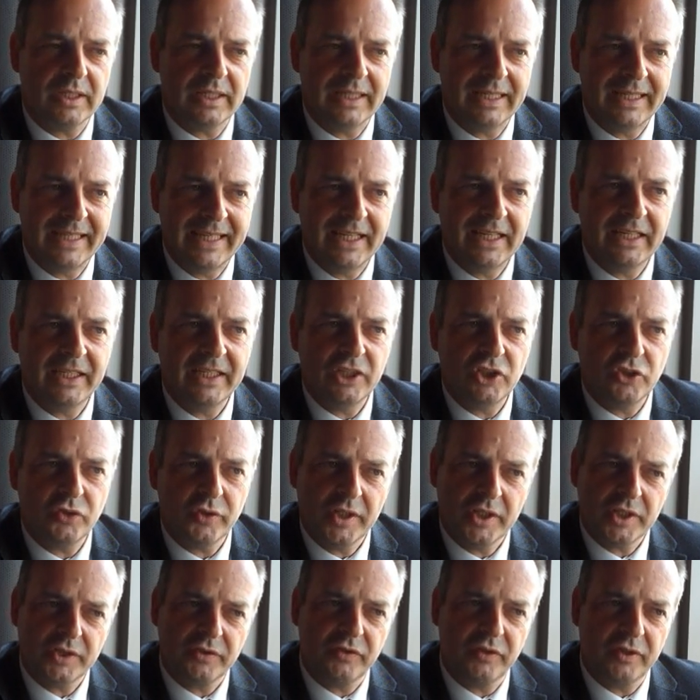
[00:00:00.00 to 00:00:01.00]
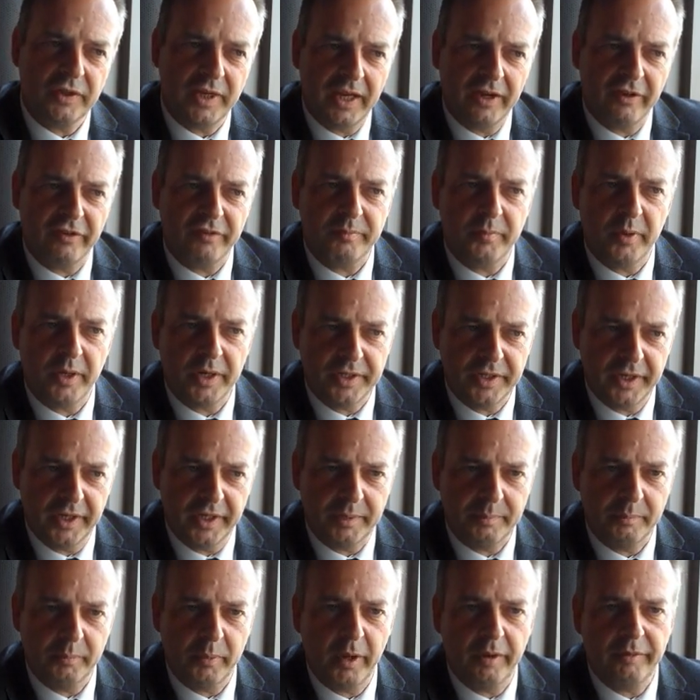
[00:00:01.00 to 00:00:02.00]
illegally transferred out of my
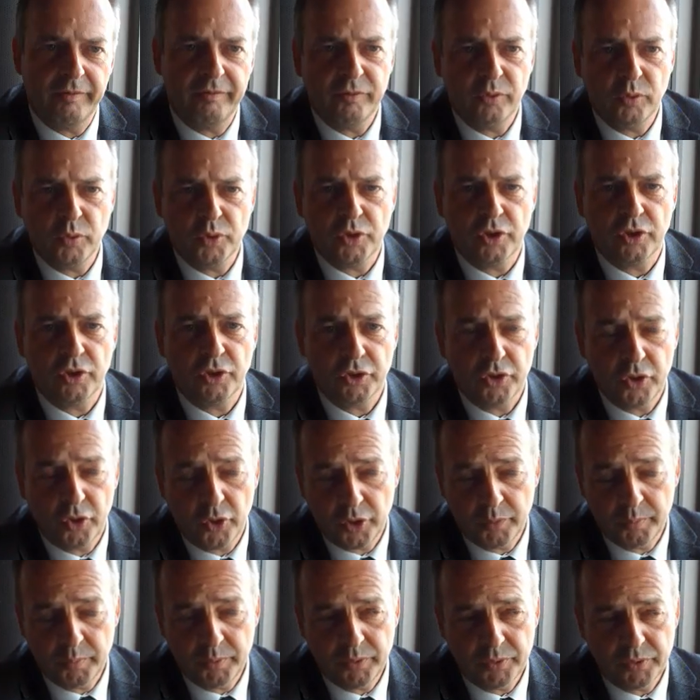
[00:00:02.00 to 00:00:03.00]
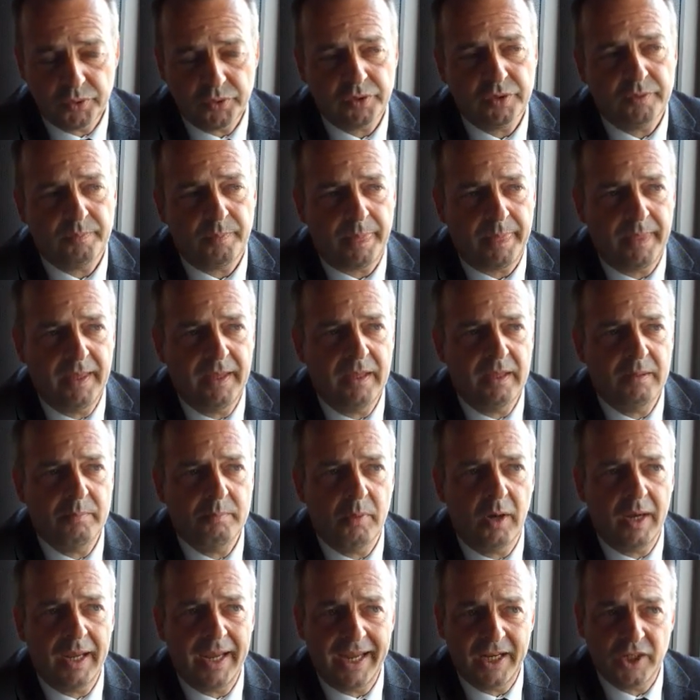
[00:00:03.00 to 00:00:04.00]
name by fraudulent documents.
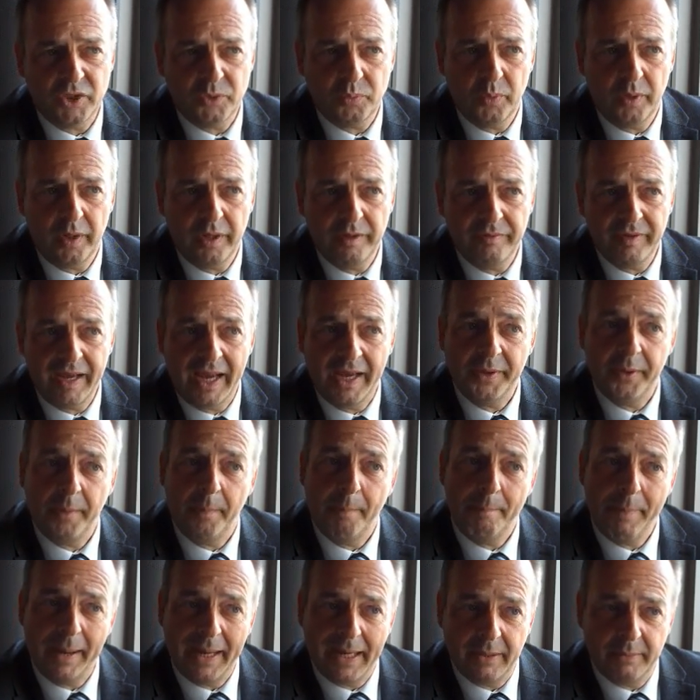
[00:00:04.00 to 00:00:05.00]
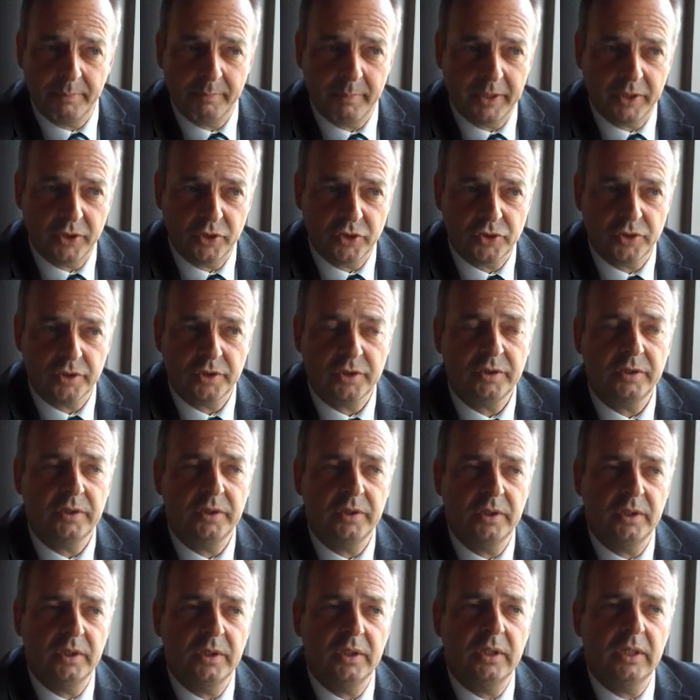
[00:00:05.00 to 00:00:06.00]
My ex-wife and a bank manager
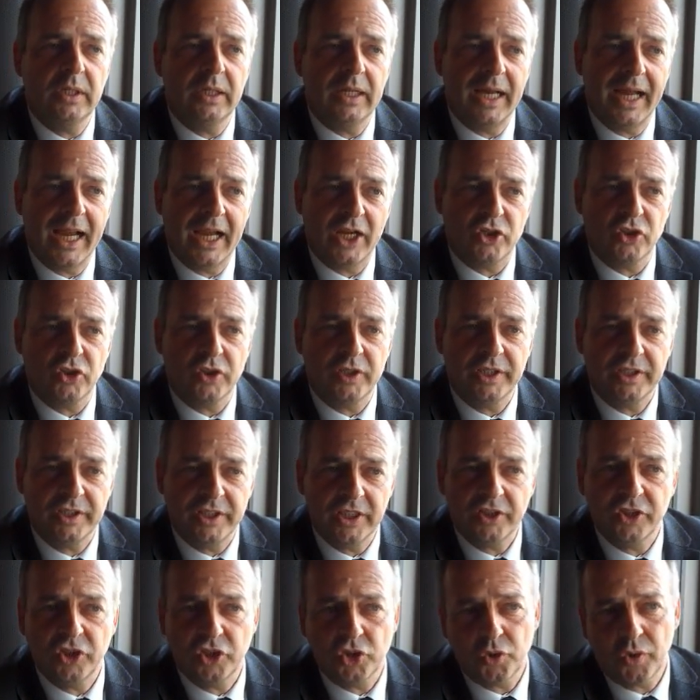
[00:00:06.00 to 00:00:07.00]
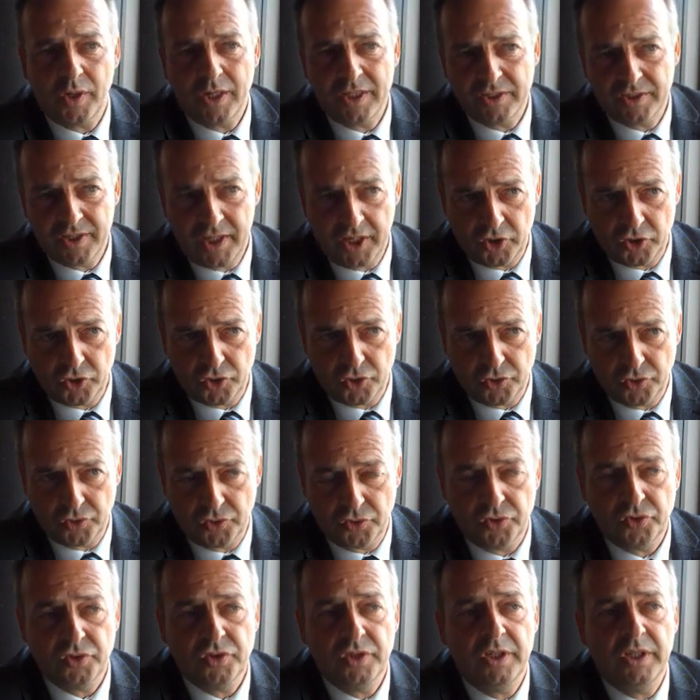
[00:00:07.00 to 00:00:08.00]
actually did the
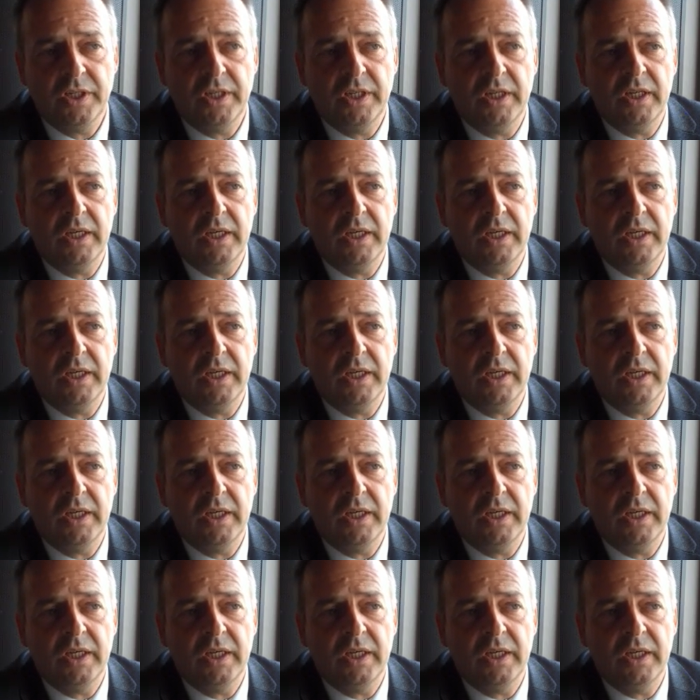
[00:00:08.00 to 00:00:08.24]
transactions.